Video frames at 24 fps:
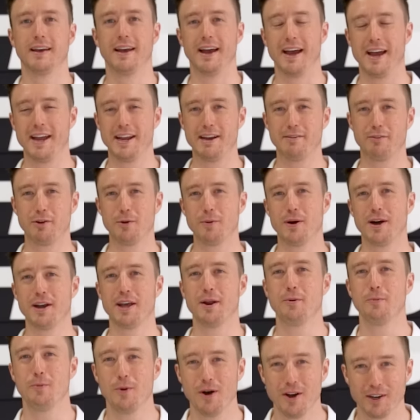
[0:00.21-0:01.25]
Hey everyone,
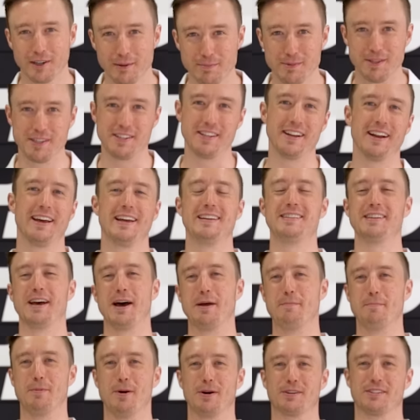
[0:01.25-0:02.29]
and welcome to today's
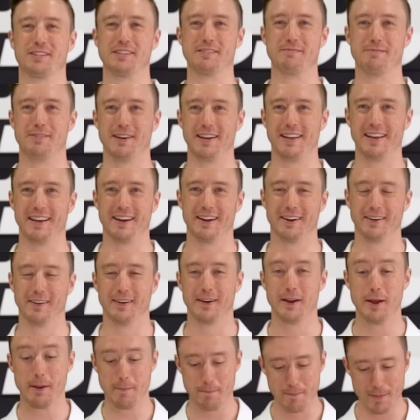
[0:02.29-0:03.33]
unboxing video.
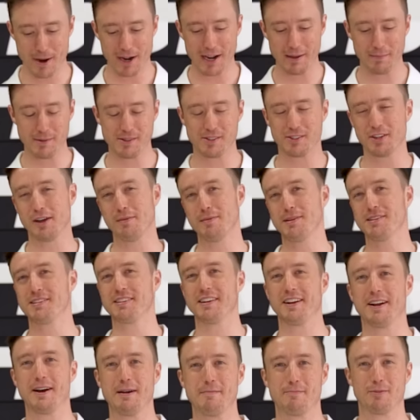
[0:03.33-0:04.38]
My name is Thomas
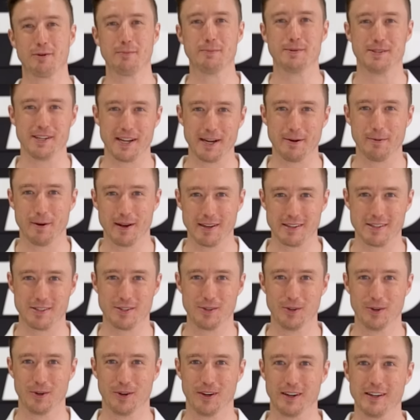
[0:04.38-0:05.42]
and I'm from D1
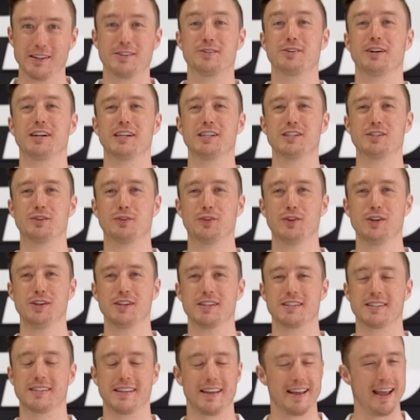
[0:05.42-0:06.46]
Store, Australia's
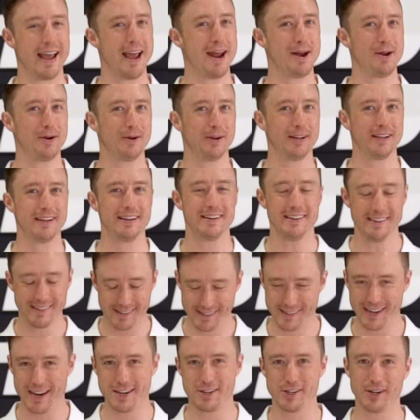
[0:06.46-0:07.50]
first and only
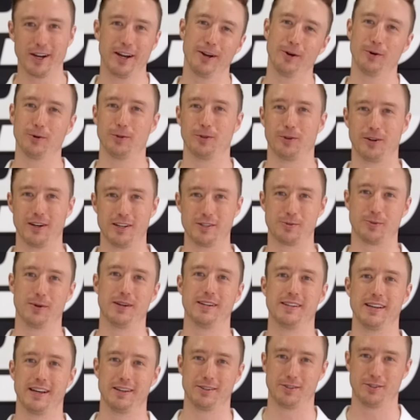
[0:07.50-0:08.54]
DJI Authorised
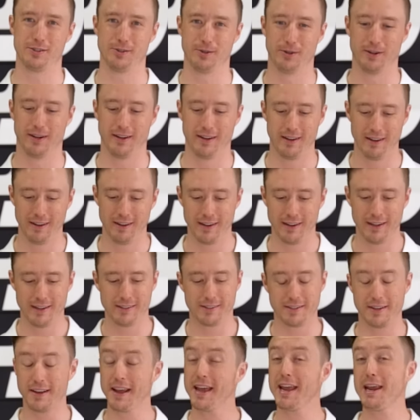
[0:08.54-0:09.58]
Retail Store.
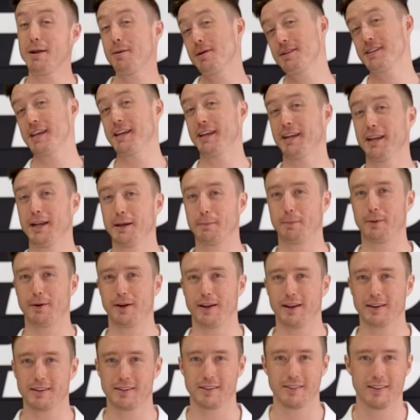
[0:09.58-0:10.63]
Today we're taking a
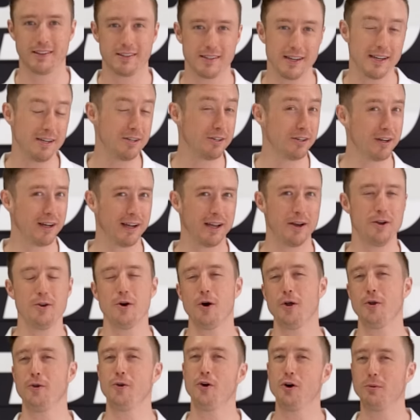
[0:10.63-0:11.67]
product that DJI are
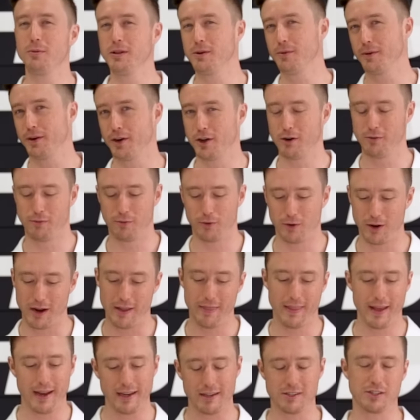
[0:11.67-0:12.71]
not normally renowned for,
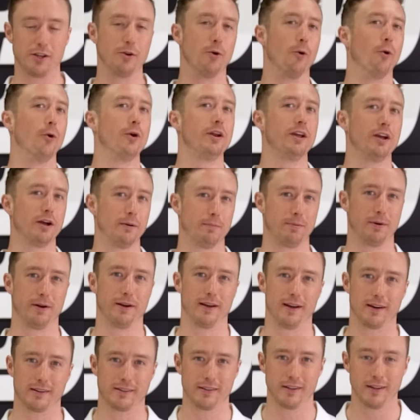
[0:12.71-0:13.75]
and that is an audio
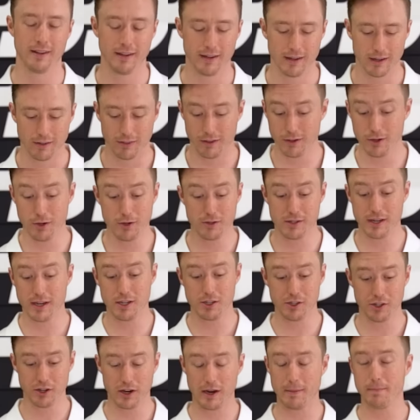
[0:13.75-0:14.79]
product. The new
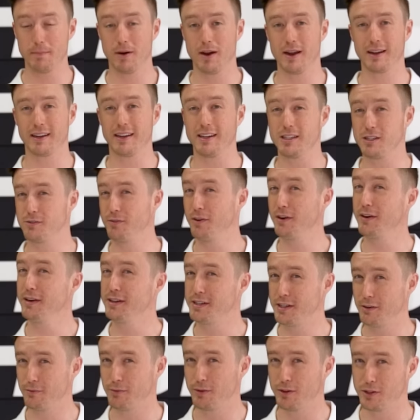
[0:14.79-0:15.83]
DJI Mic is very
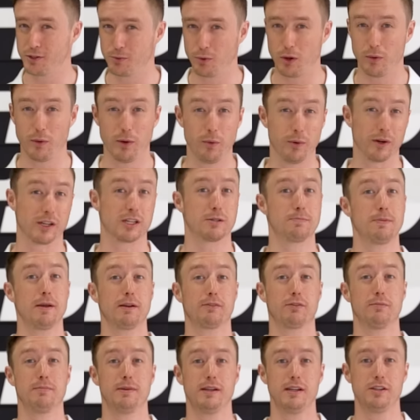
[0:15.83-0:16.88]
different to what we would
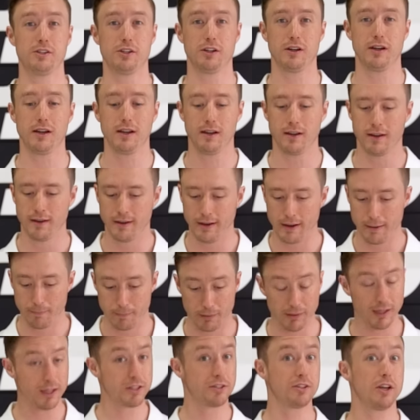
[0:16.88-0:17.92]
expect from DJI,
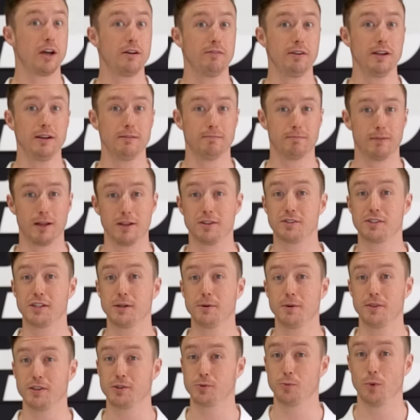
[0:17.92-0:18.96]
but let's dive in and
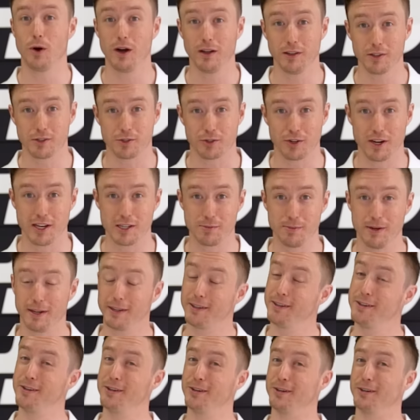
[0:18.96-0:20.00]
see what this wireless transmitter
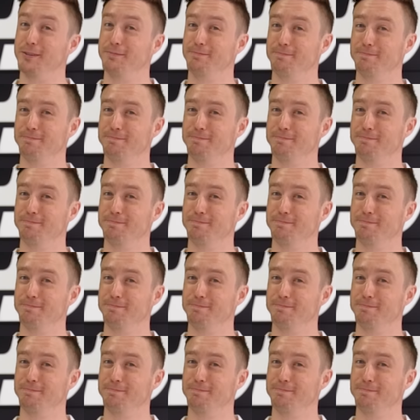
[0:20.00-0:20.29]
can do.